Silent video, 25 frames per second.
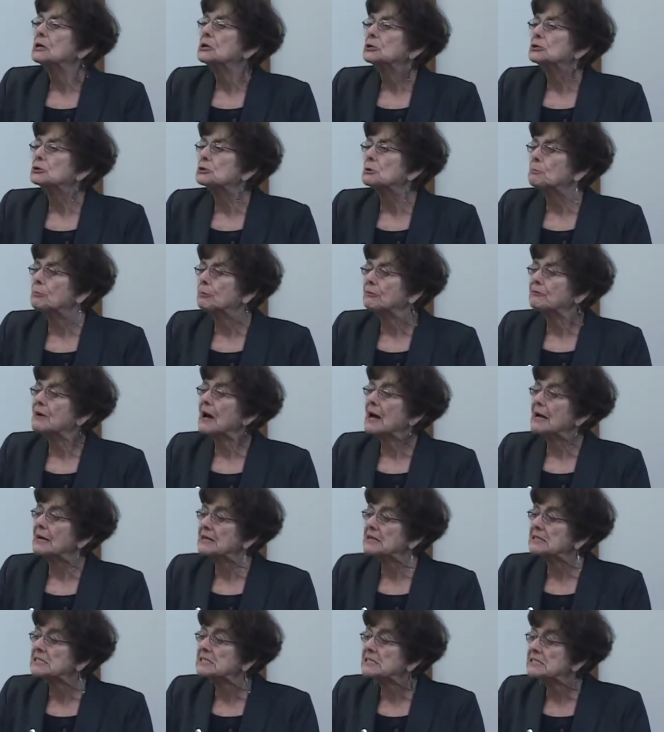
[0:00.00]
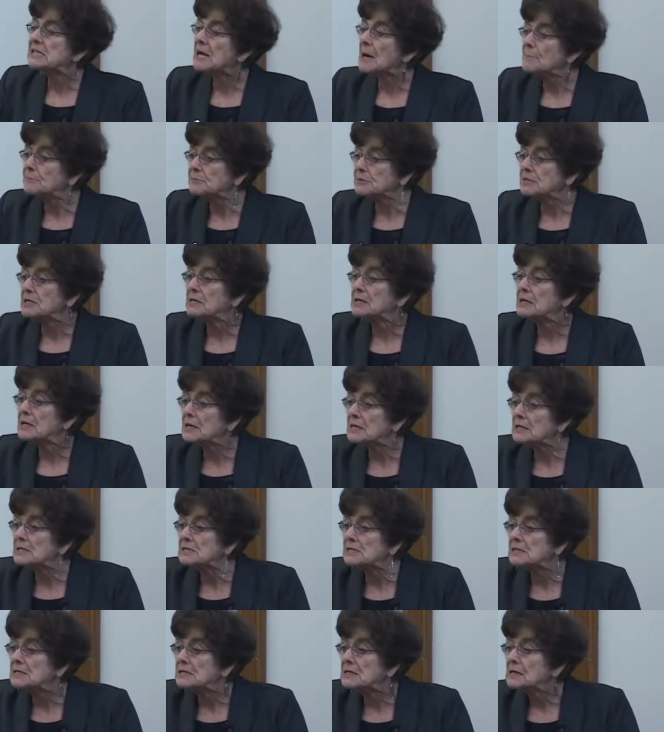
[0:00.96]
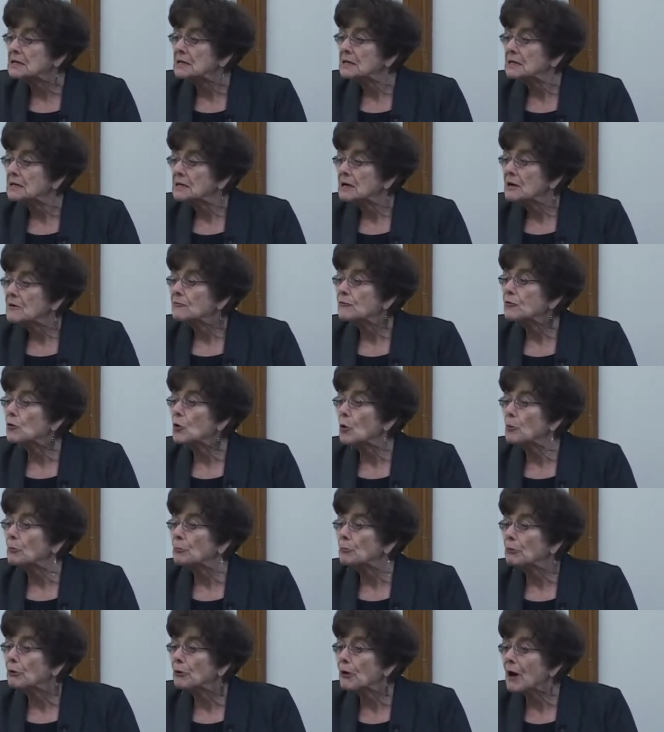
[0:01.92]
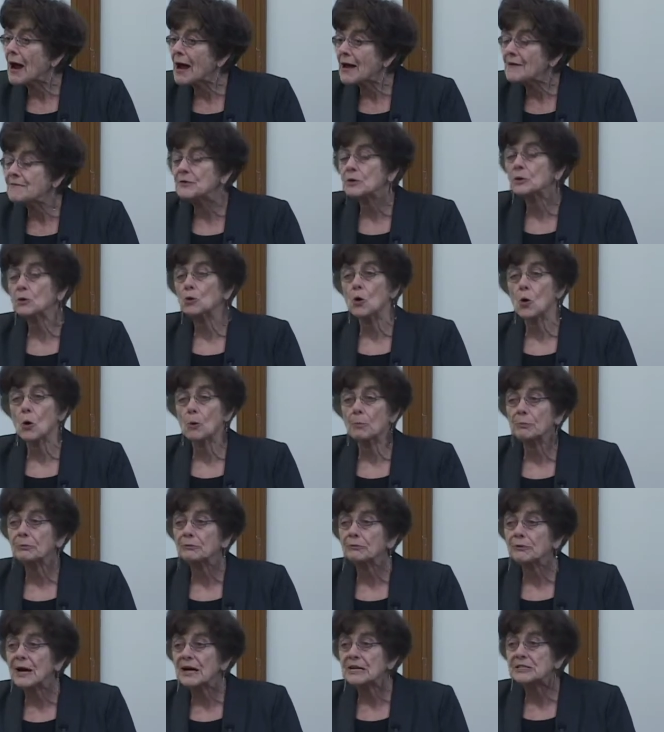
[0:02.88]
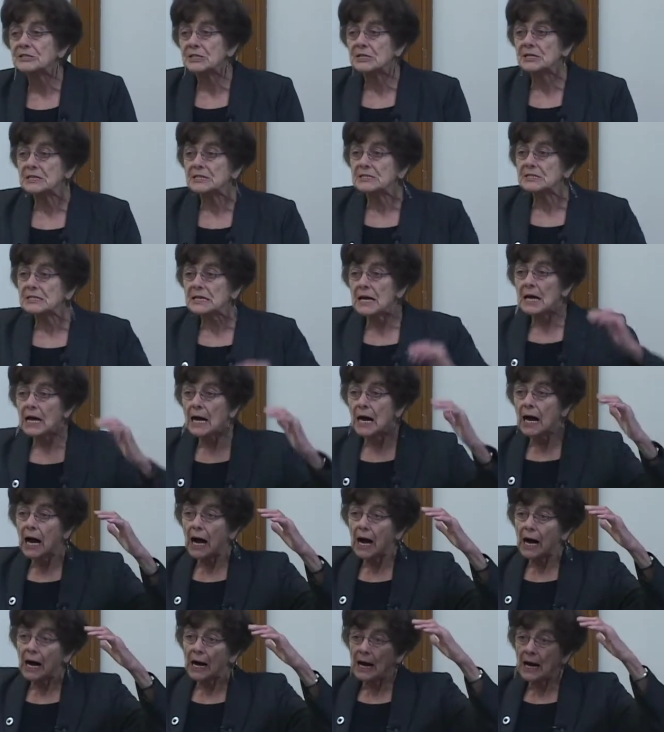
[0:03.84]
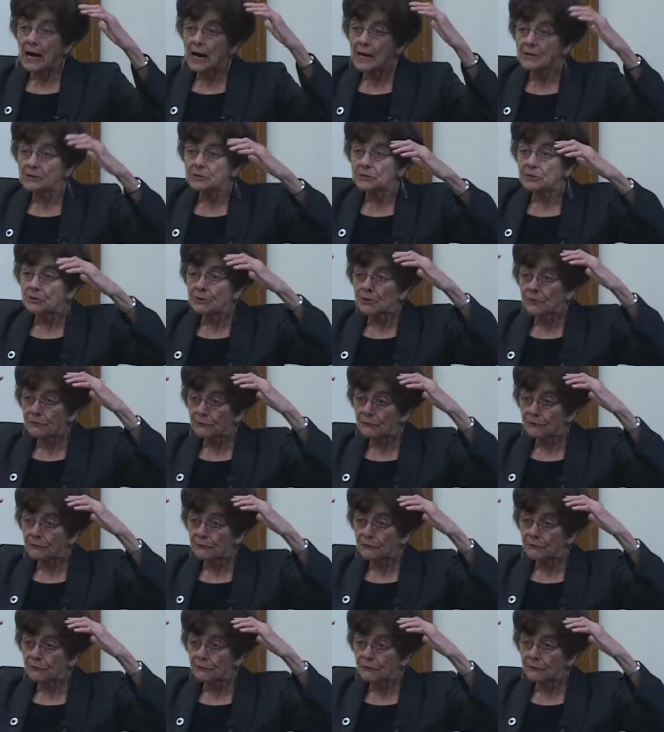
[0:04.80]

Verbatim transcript: to providing subsidies for private corporations under the